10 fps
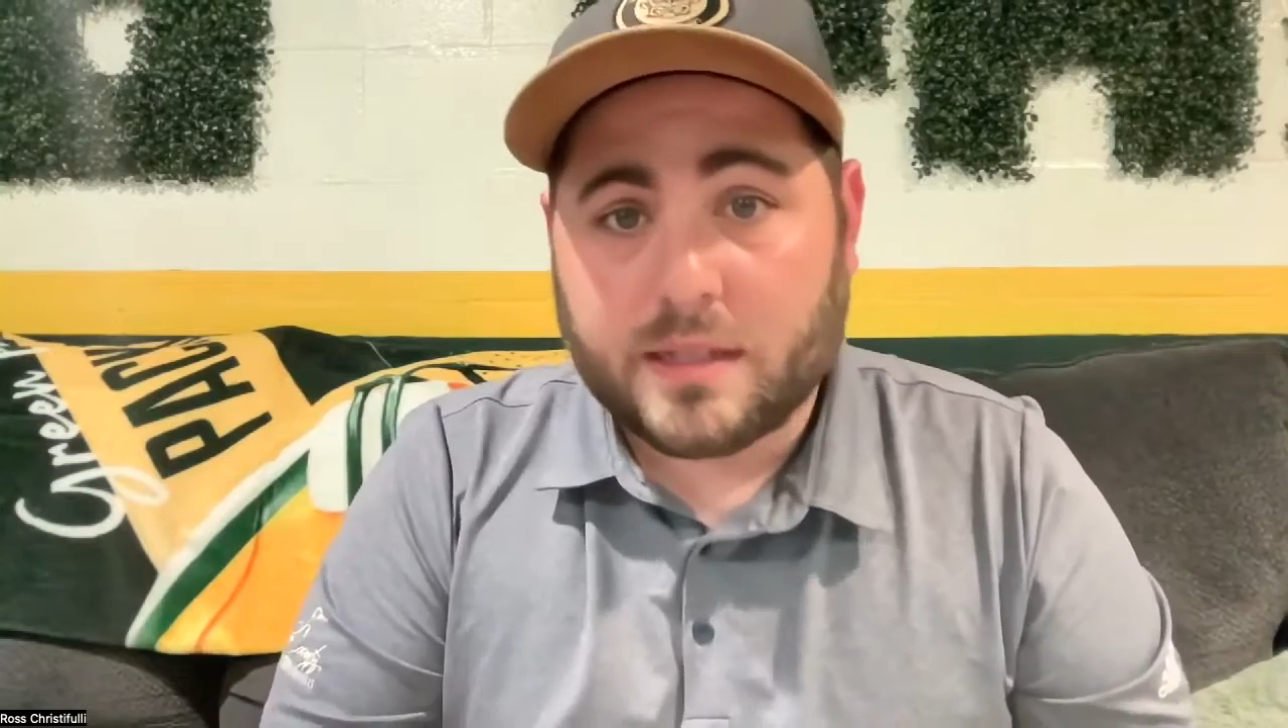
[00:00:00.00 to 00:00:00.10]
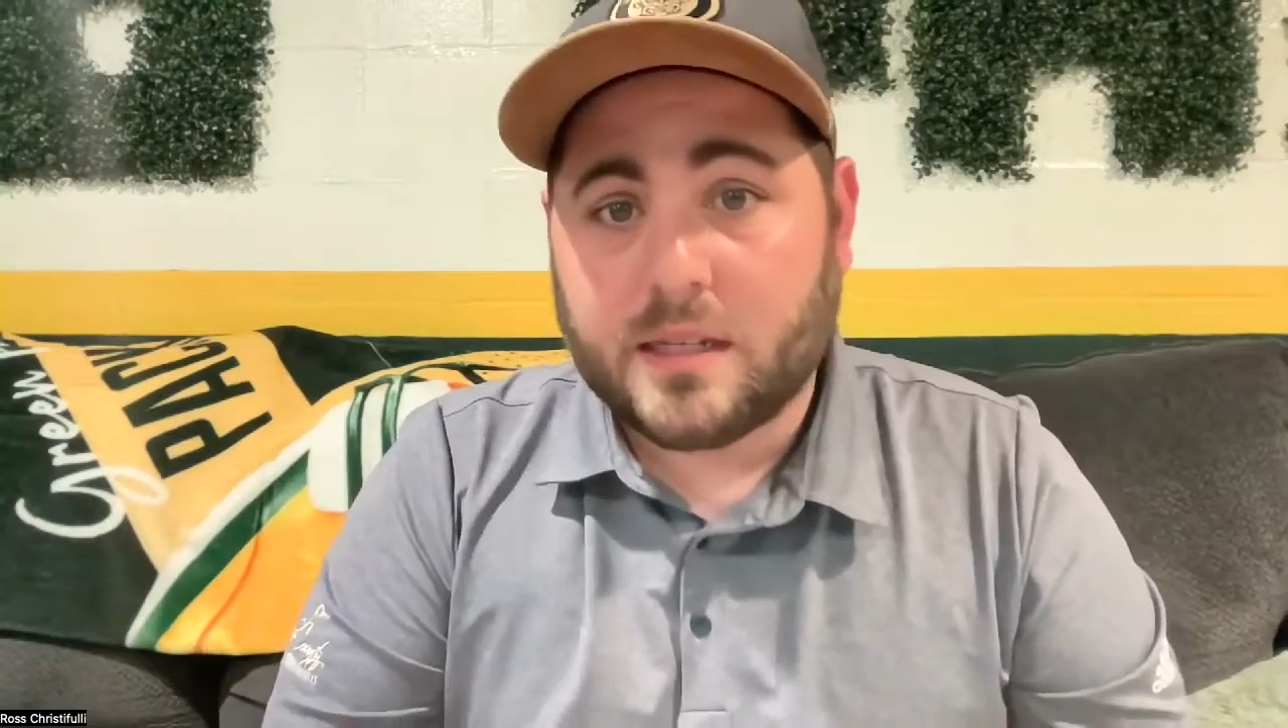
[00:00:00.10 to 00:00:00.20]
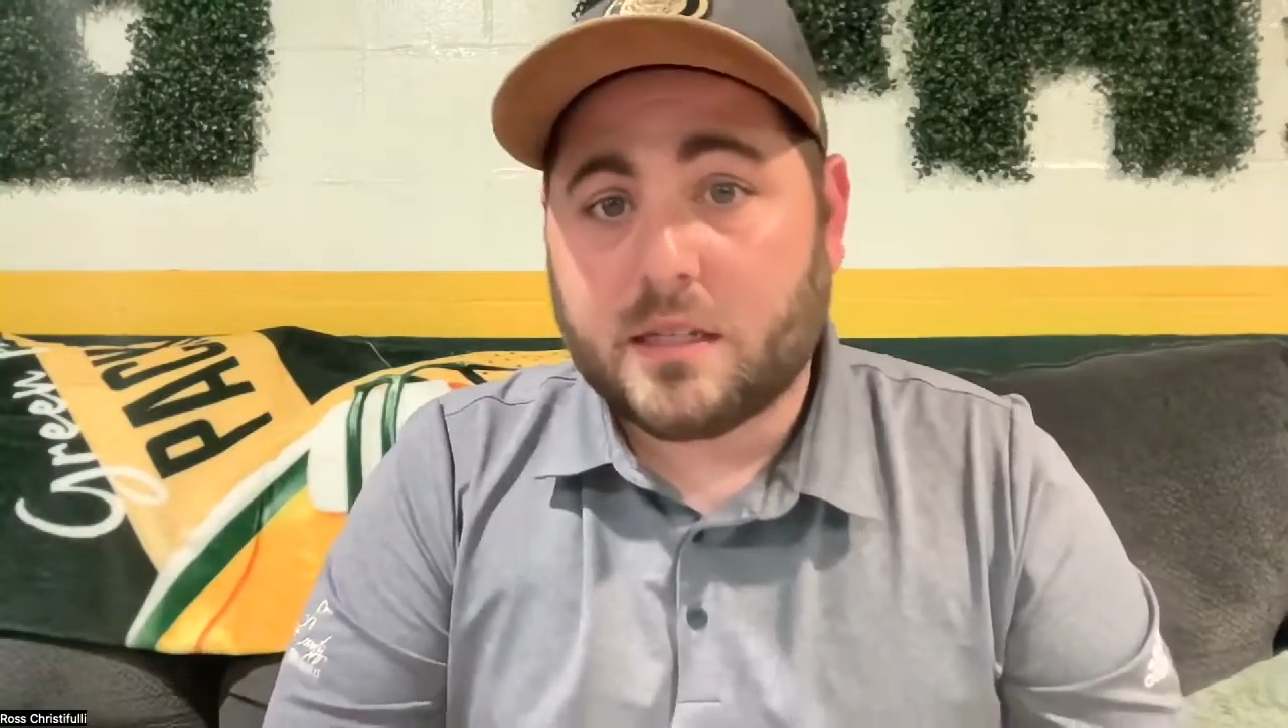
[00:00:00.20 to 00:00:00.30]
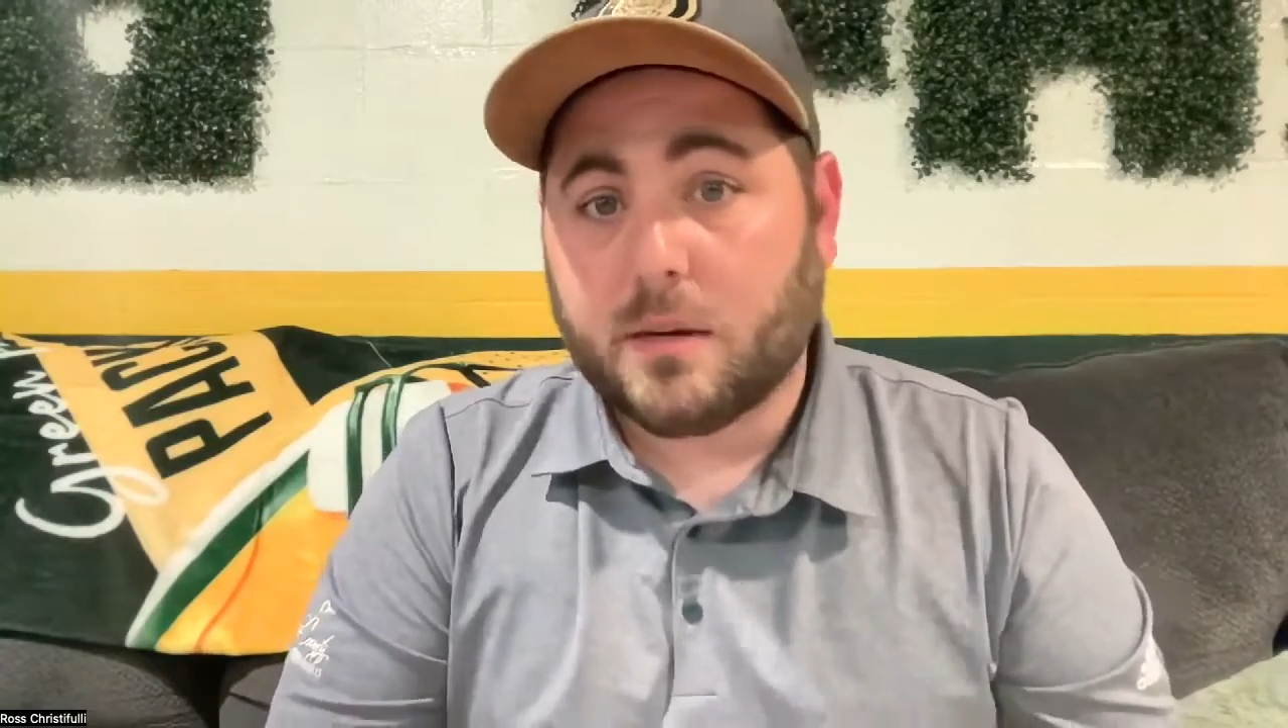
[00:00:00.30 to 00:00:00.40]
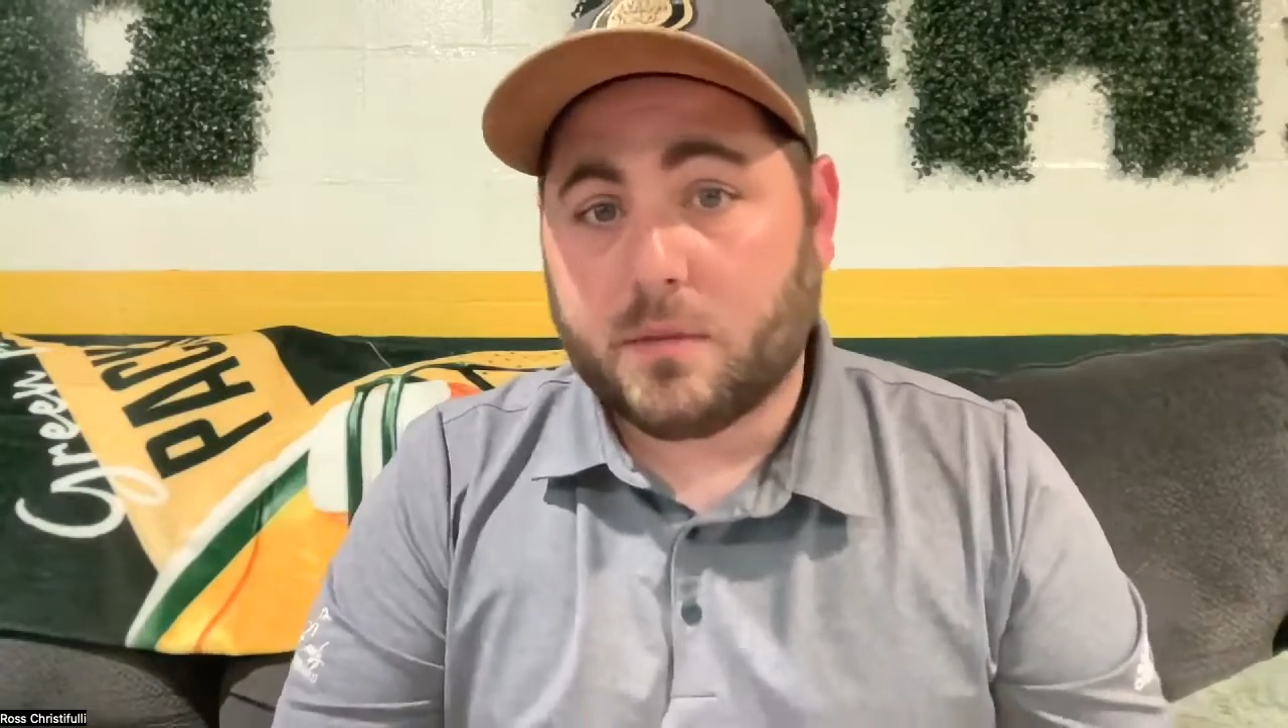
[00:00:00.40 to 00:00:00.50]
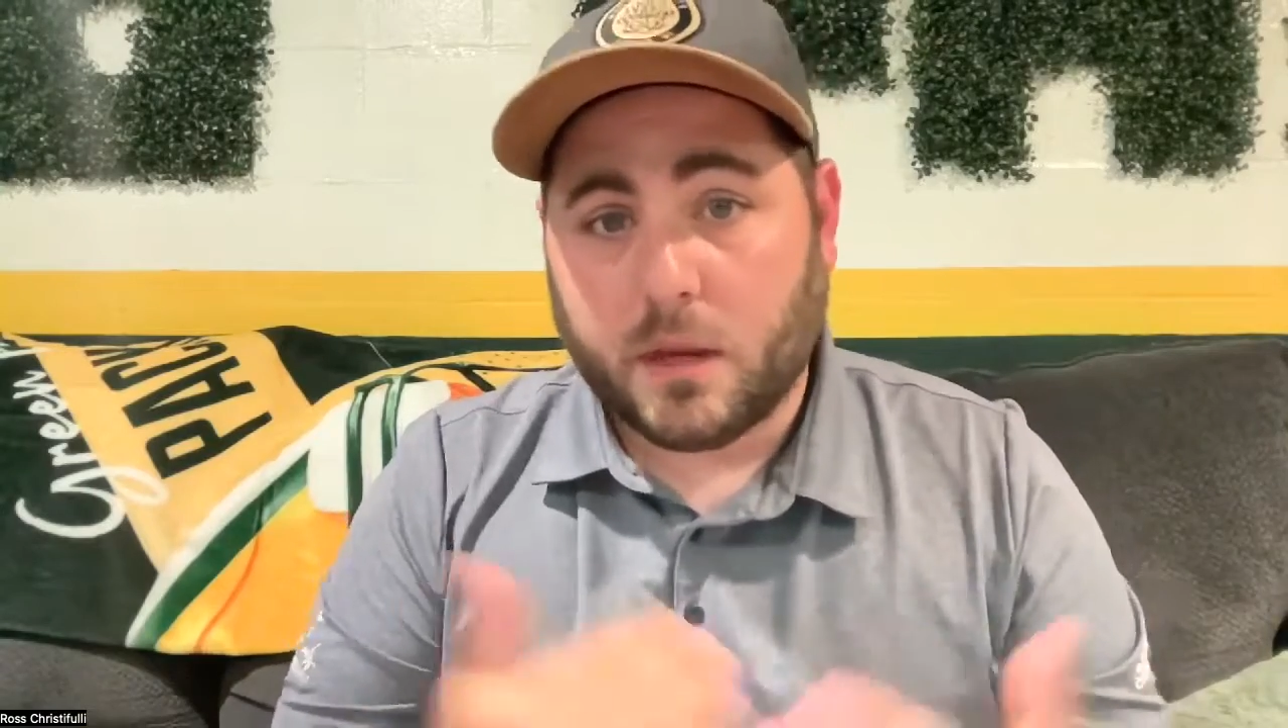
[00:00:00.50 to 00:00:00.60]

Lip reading: systems,